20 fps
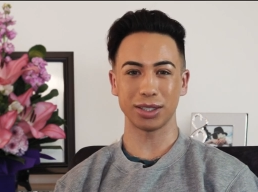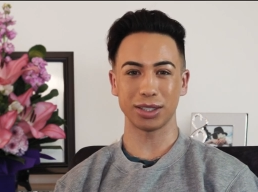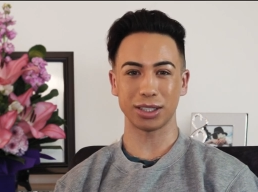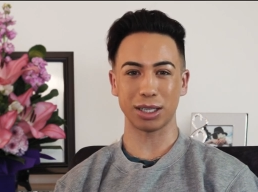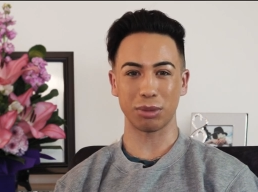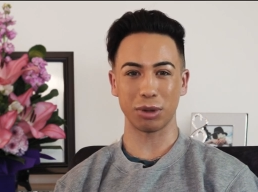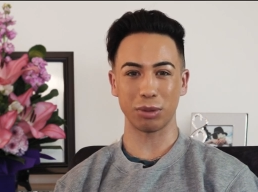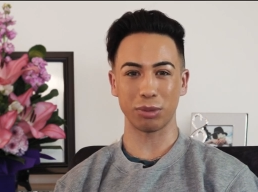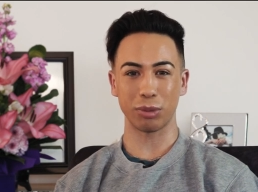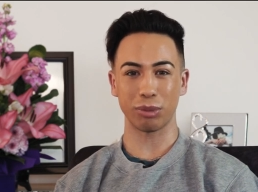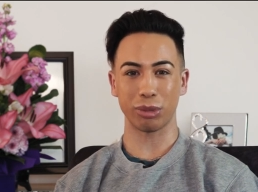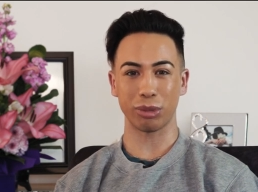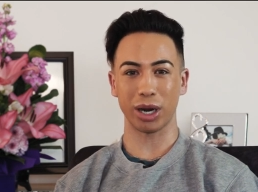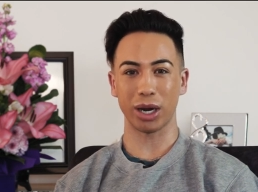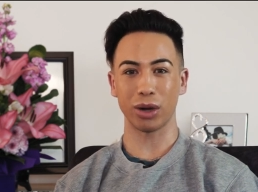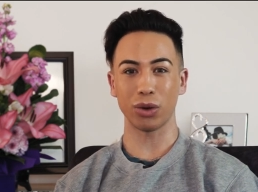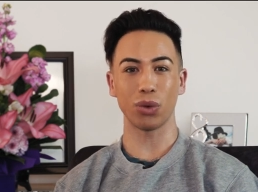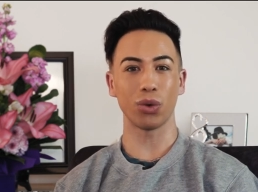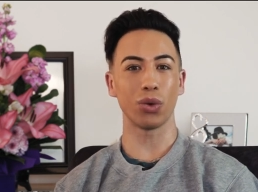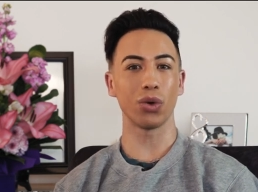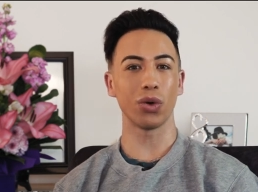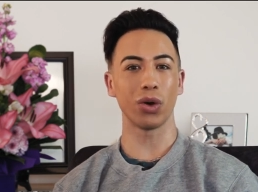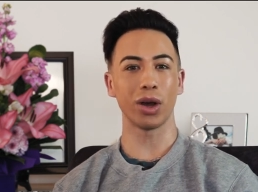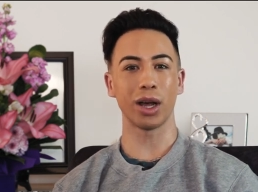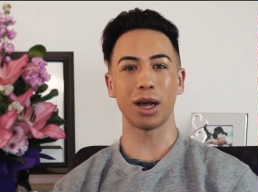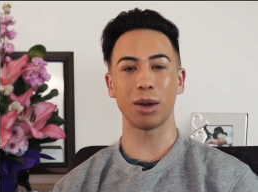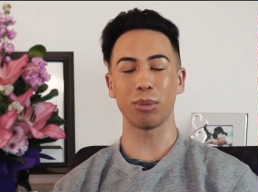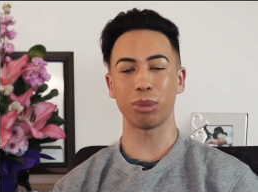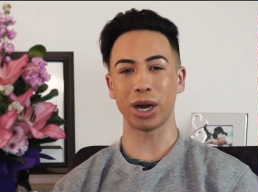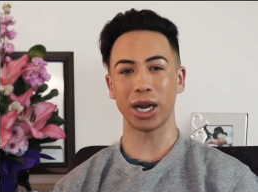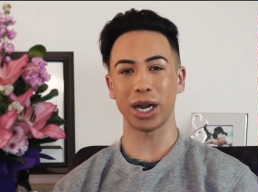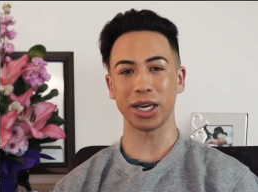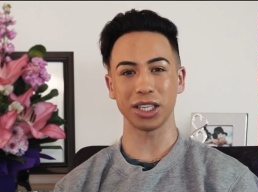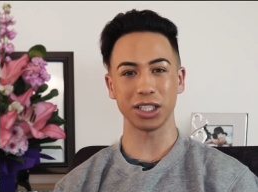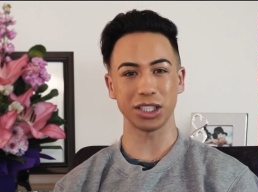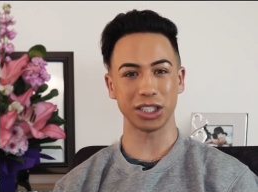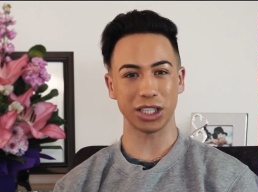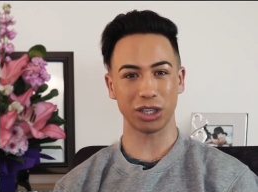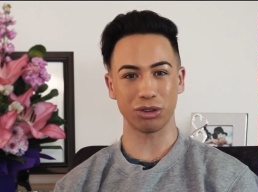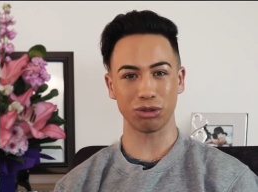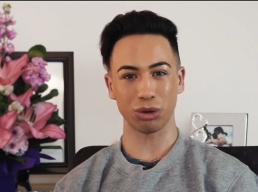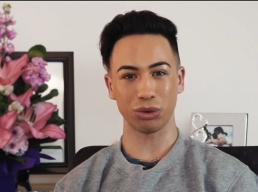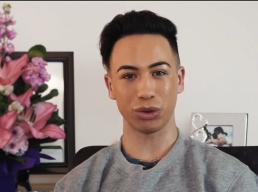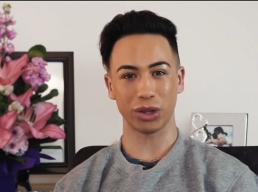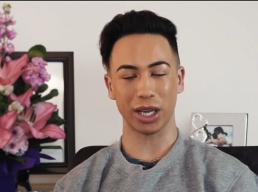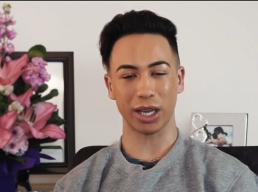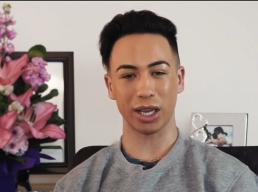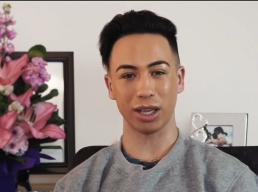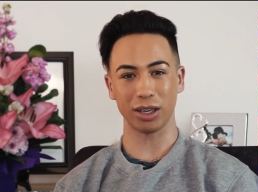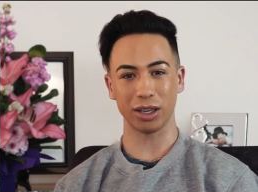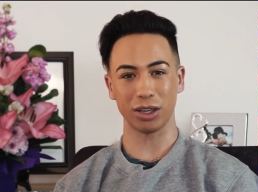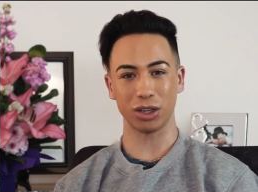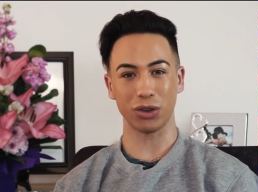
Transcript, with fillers: supplement brand or a brand in general that